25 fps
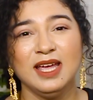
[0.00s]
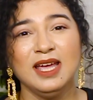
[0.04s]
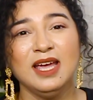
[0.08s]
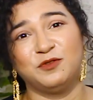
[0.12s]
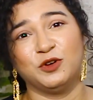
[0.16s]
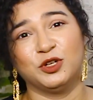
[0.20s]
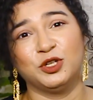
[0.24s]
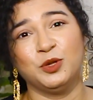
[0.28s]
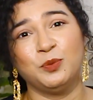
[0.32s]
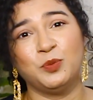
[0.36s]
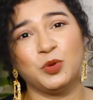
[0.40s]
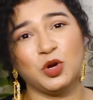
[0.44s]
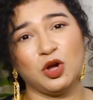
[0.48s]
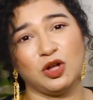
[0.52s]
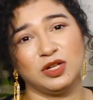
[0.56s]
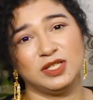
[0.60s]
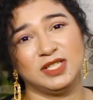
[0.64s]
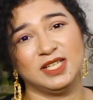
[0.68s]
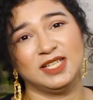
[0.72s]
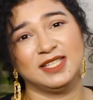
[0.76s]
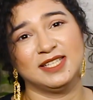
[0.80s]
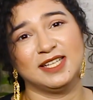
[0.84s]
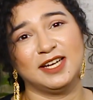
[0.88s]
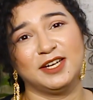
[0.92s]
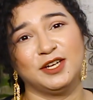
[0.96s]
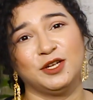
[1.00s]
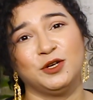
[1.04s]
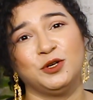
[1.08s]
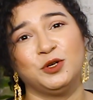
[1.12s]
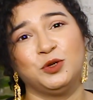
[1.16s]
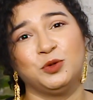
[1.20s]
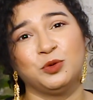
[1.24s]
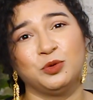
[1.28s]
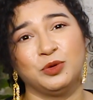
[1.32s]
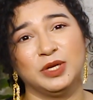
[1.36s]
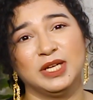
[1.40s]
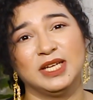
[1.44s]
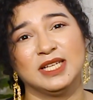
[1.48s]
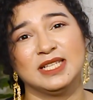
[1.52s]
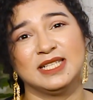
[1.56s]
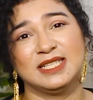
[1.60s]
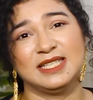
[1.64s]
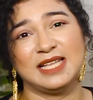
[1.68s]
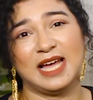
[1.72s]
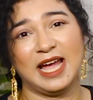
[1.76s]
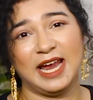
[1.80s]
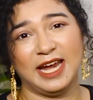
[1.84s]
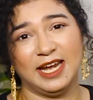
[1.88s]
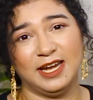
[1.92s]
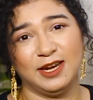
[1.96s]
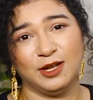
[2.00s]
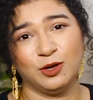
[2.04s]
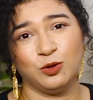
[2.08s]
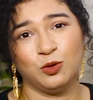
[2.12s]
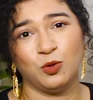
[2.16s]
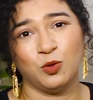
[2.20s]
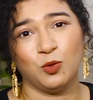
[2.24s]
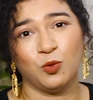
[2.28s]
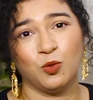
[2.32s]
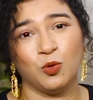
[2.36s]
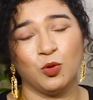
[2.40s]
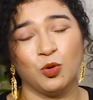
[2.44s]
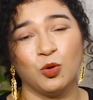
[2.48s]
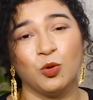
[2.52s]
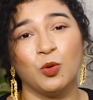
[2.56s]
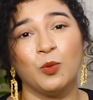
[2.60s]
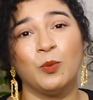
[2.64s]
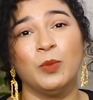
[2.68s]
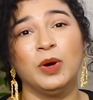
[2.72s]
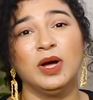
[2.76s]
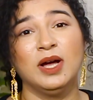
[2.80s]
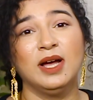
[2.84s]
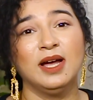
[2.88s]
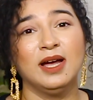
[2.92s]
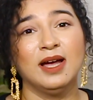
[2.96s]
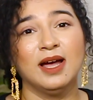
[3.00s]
For the projects that you're doing inside your home,